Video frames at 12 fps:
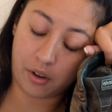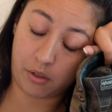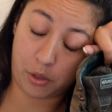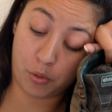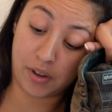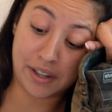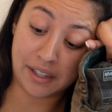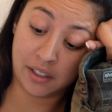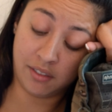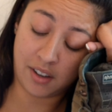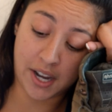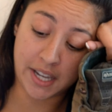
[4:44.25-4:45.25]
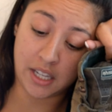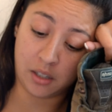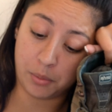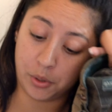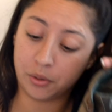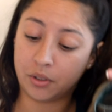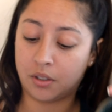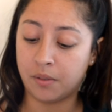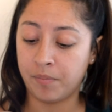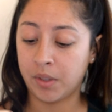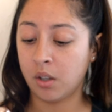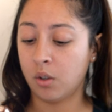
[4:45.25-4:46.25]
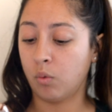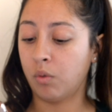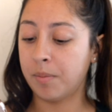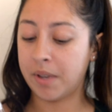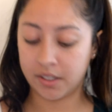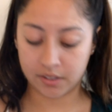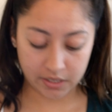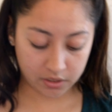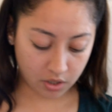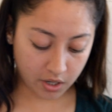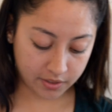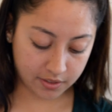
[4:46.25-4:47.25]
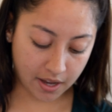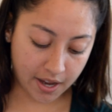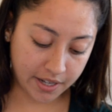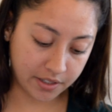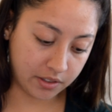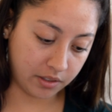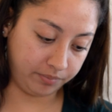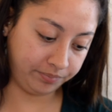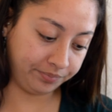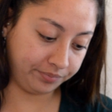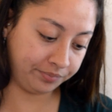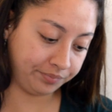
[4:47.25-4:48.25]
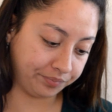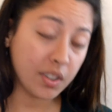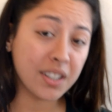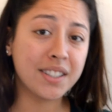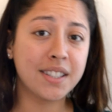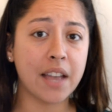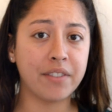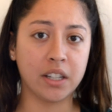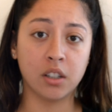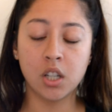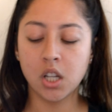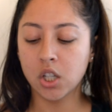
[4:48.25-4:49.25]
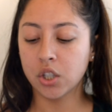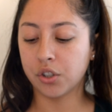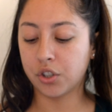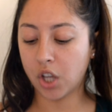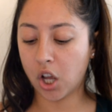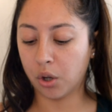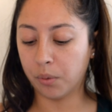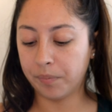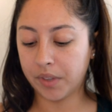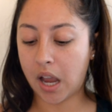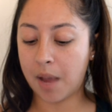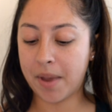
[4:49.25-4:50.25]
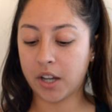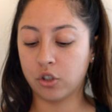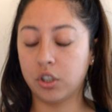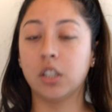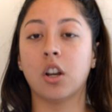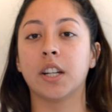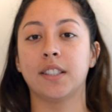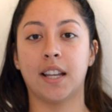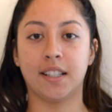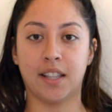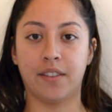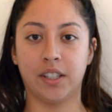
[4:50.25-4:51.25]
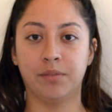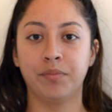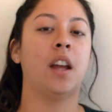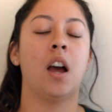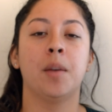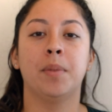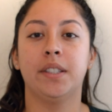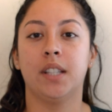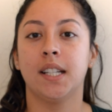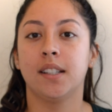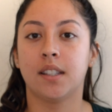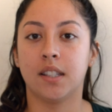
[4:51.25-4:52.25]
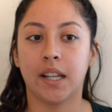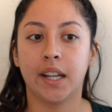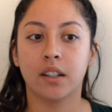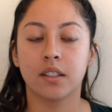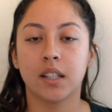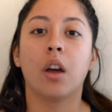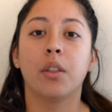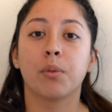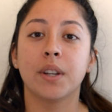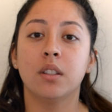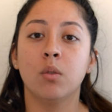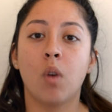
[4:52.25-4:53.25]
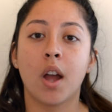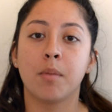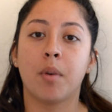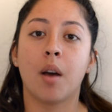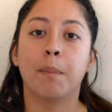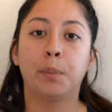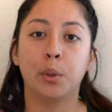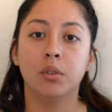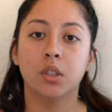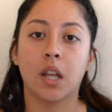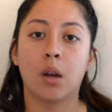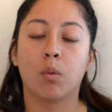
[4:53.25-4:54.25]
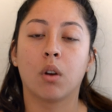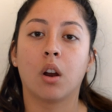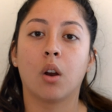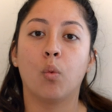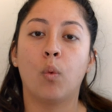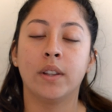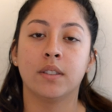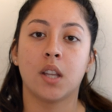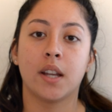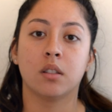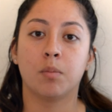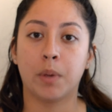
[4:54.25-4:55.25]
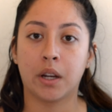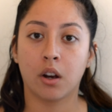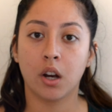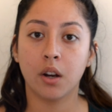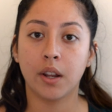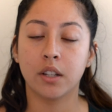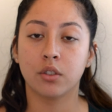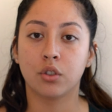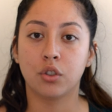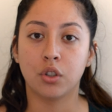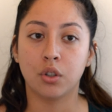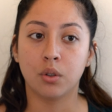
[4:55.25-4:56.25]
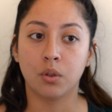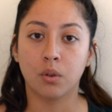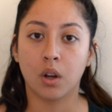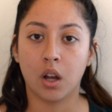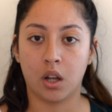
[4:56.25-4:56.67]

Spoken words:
3 hiking boots, women's. These are a size 7. So I'm actually not a size 7. I'm a size 6. The reason why I bought boots that were one size bigger is to